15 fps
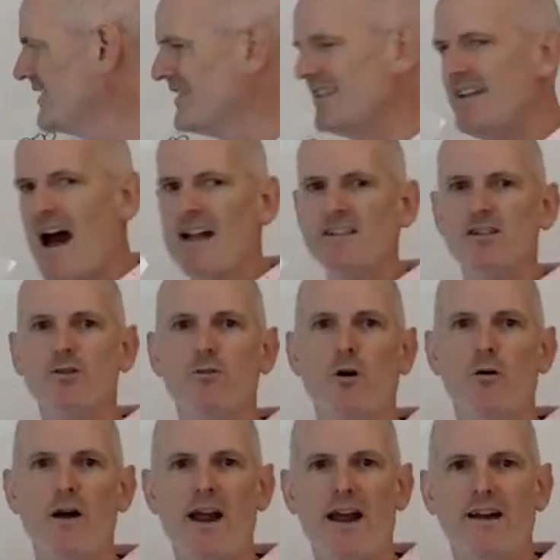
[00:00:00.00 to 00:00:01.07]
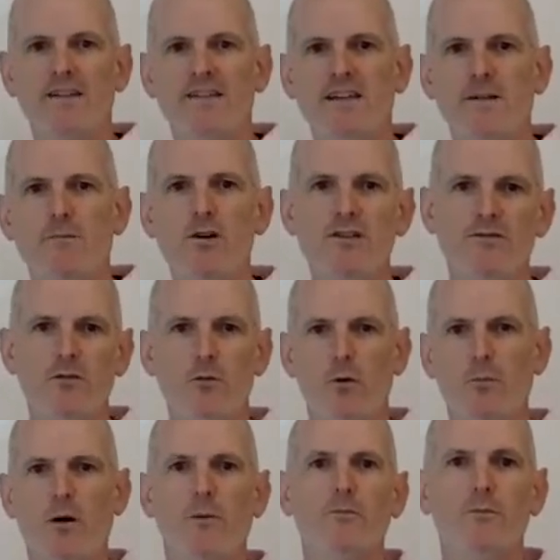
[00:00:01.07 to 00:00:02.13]
the status quo ante. Most of you
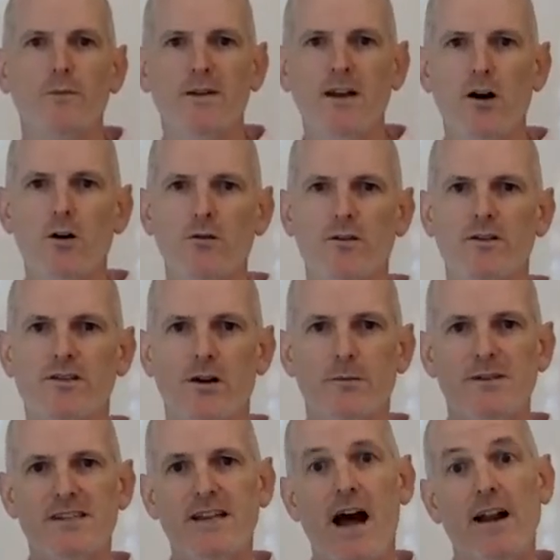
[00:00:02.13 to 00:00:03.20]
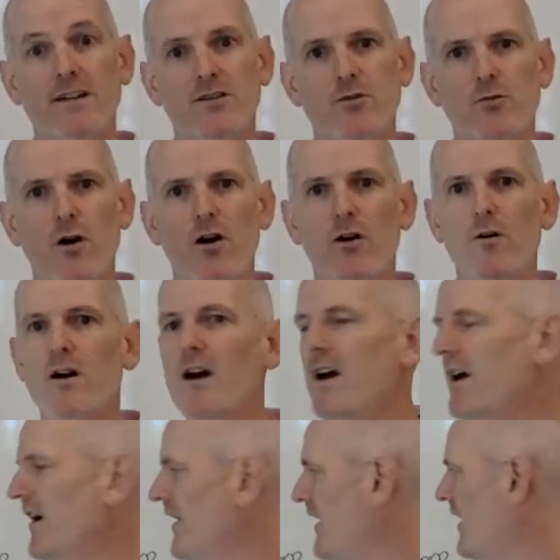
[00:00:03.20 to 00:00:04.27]
would probably know the term status quo.
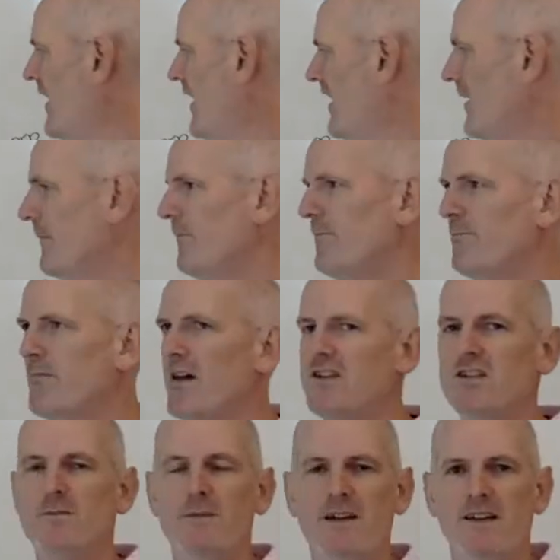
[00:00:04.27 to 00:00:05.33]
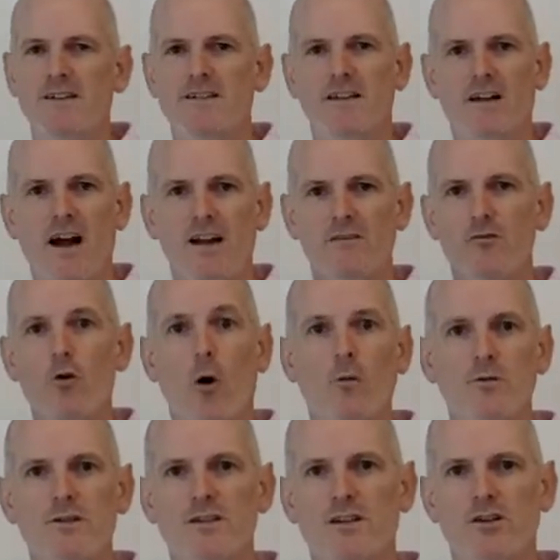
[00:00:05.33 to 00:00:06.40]
That just means the kind of
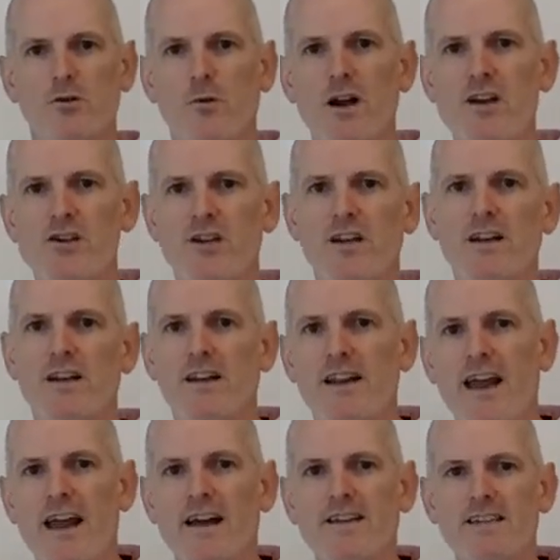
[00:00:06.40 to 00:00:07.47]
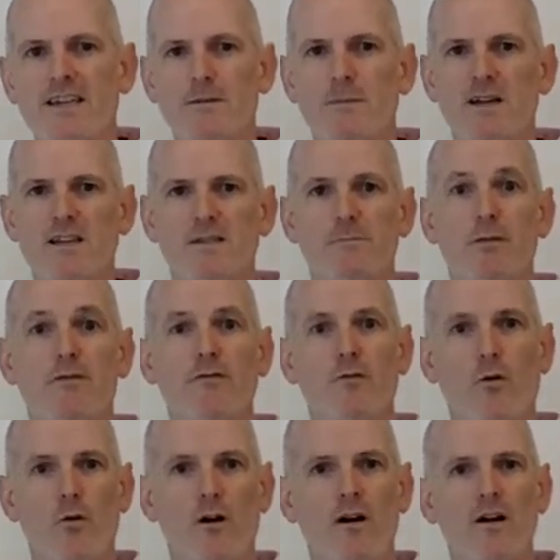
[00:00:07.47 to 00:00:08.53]
normal situation, and ante means
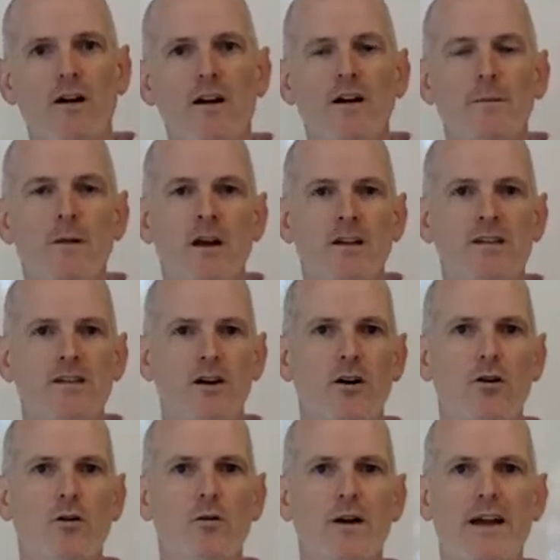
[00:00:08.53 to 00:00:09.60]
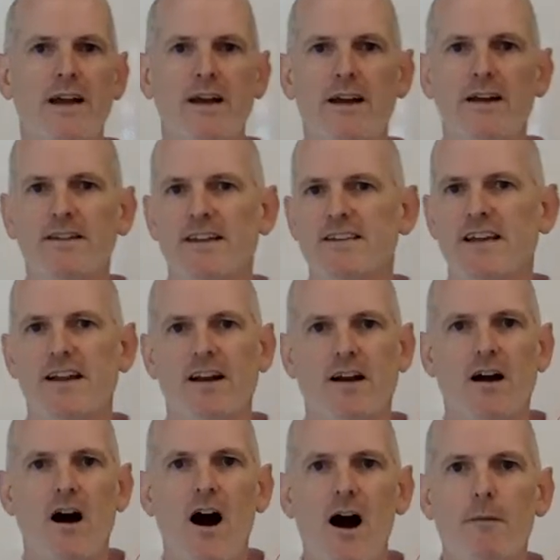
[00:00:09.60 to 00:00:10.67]
before. So let's say in a
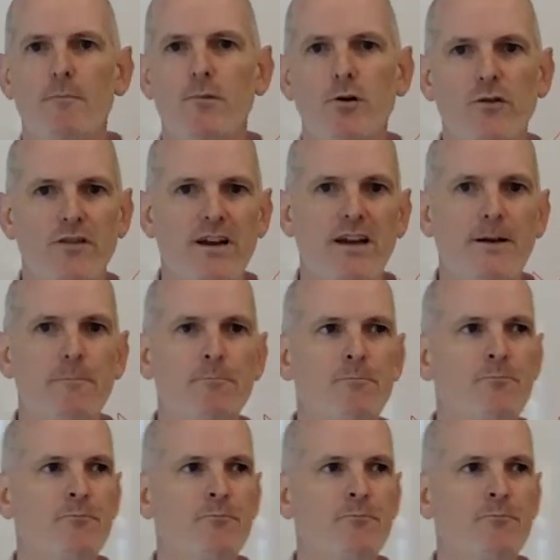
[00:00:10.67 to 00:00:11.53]
cop movie,